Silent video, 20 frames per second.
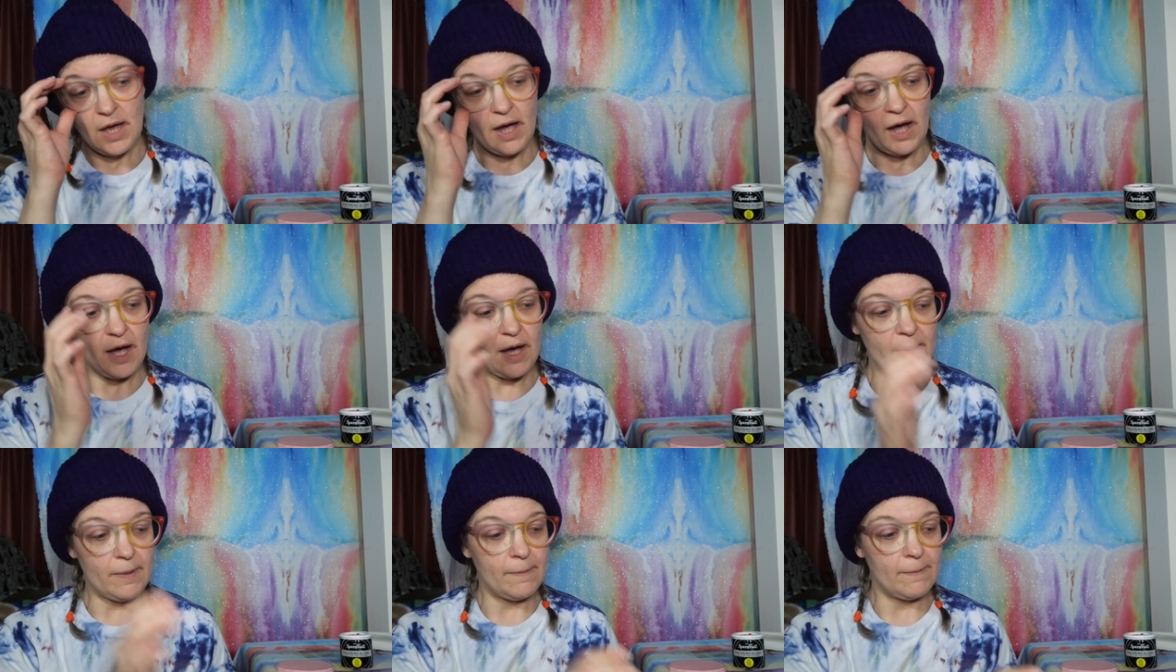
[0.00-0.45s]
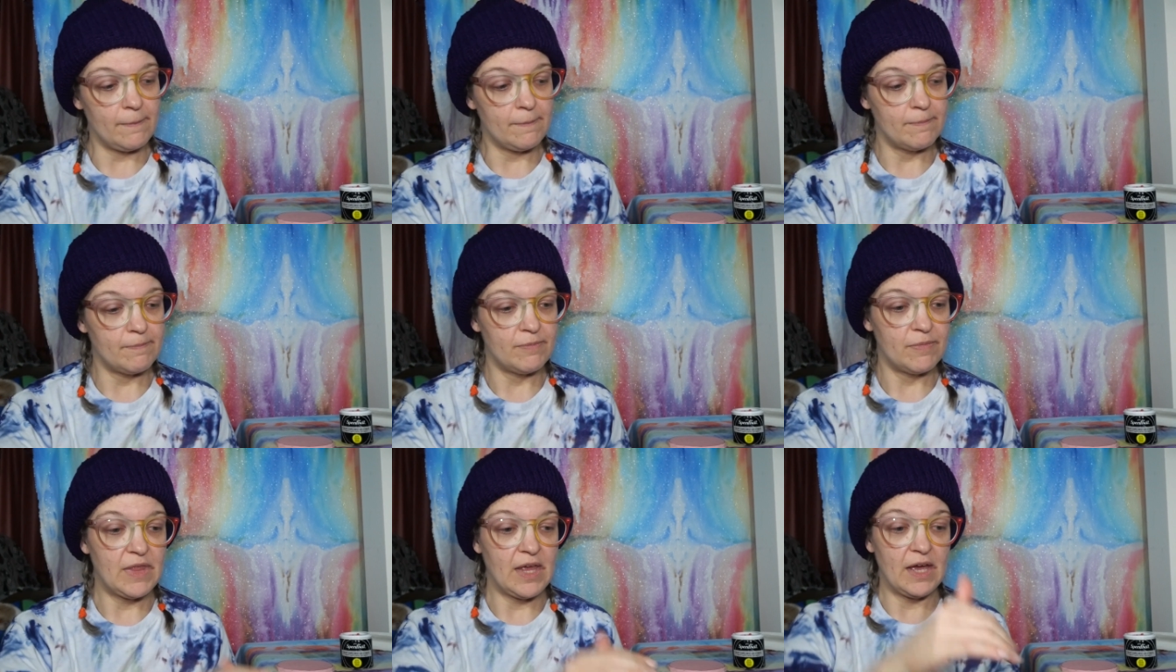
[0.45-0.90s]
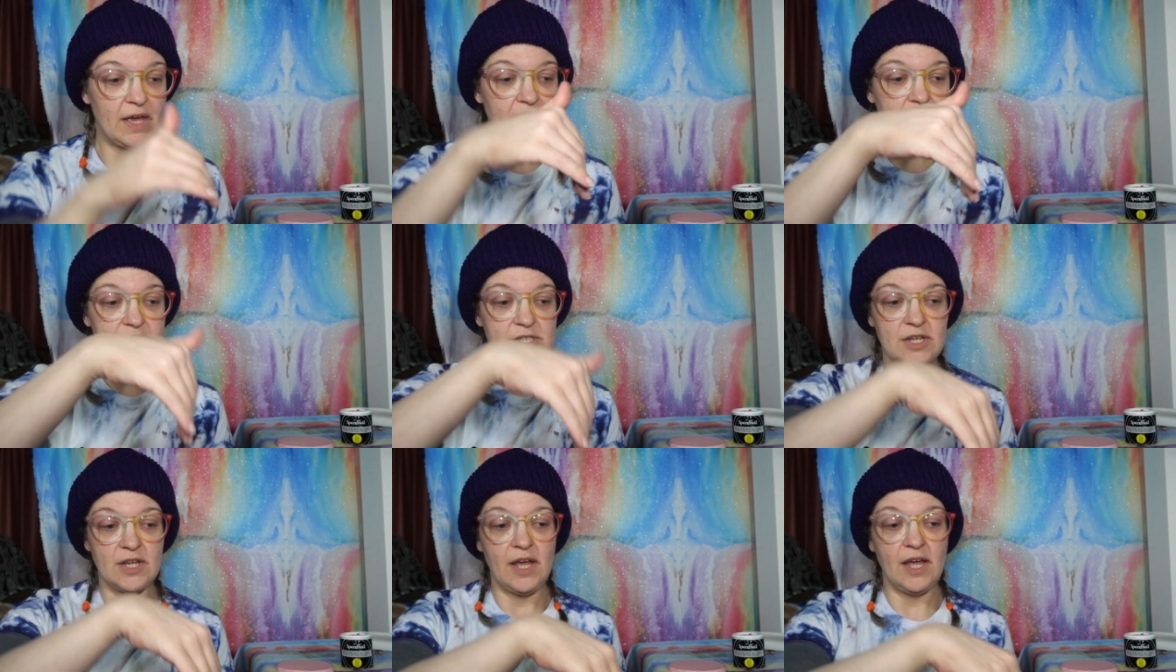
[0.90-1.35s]
the
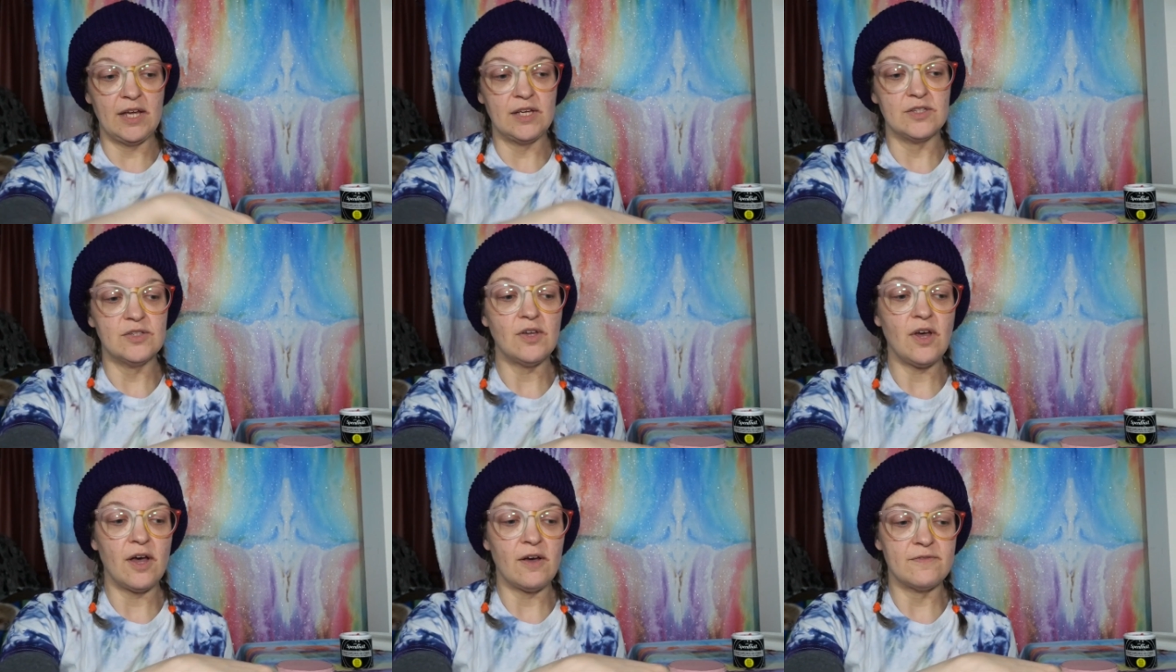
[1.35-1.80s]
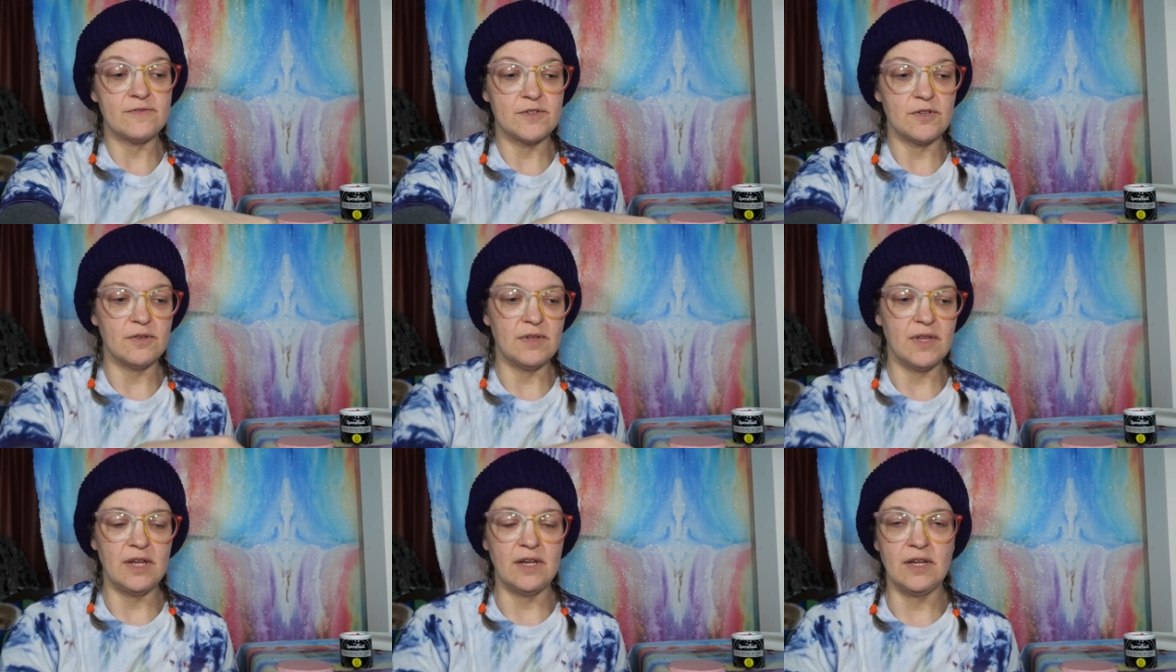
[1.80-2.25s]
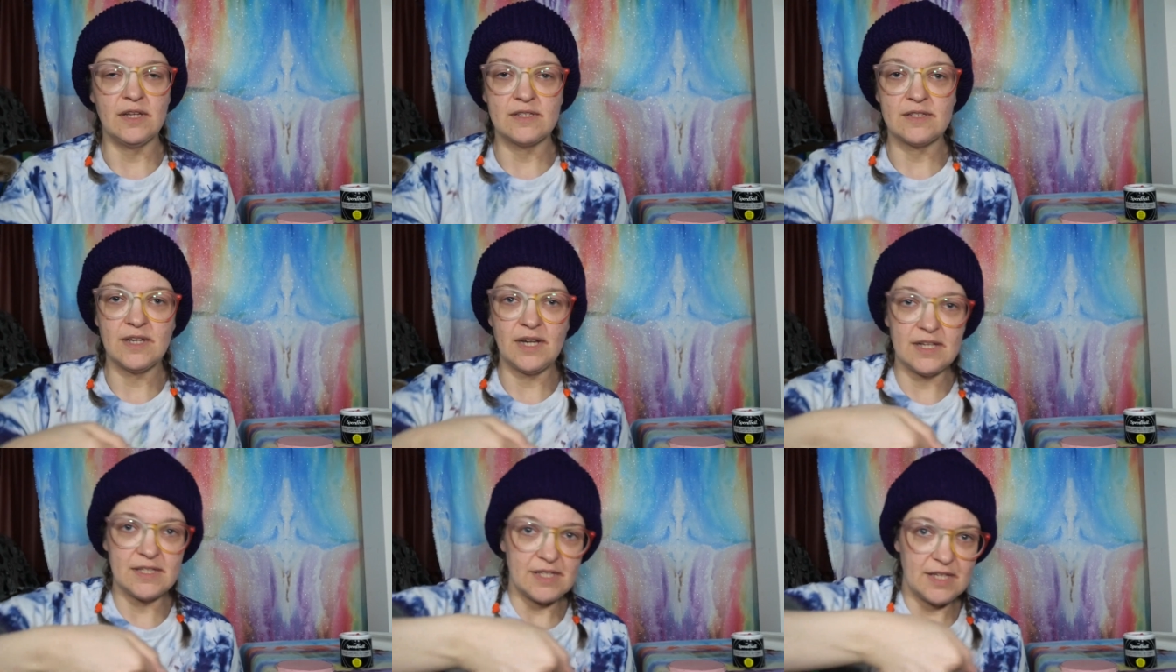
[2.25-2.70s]
edge, it hangs off, so then it's
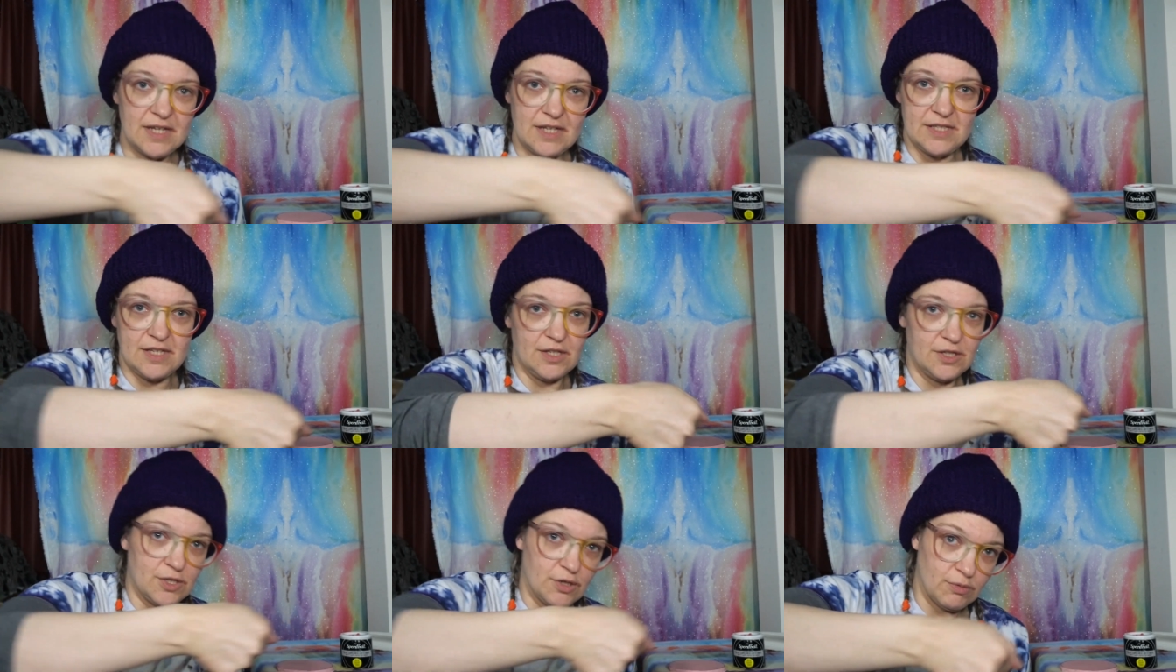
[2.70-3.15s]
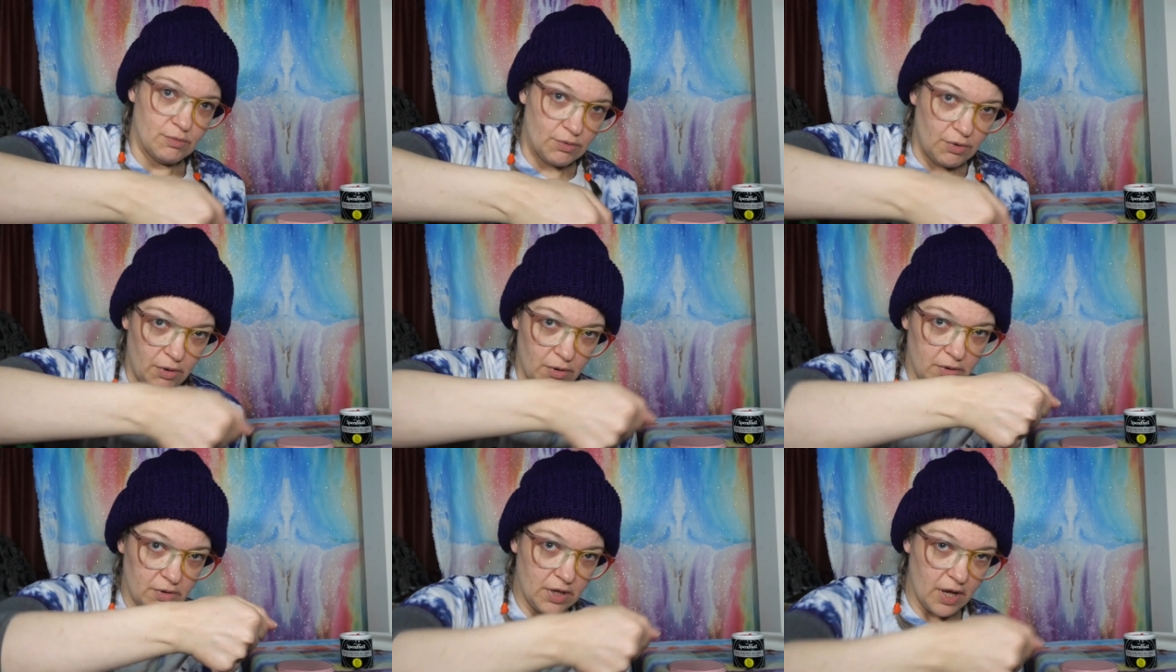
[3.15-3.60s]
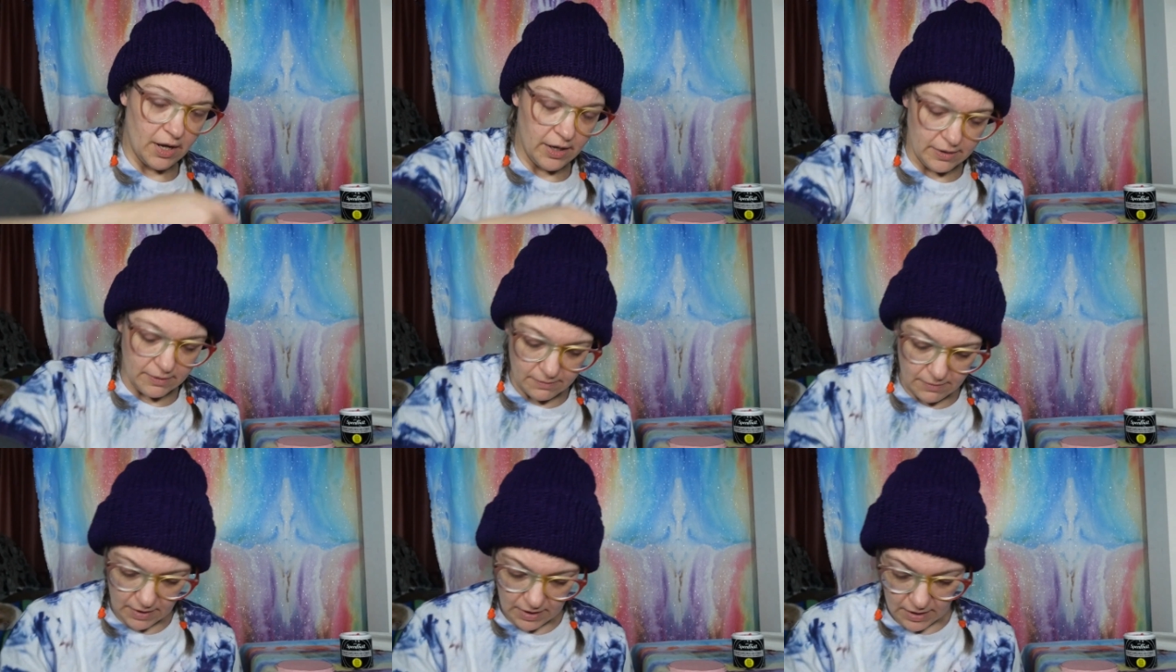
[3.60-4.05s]
nice and easy to roll on.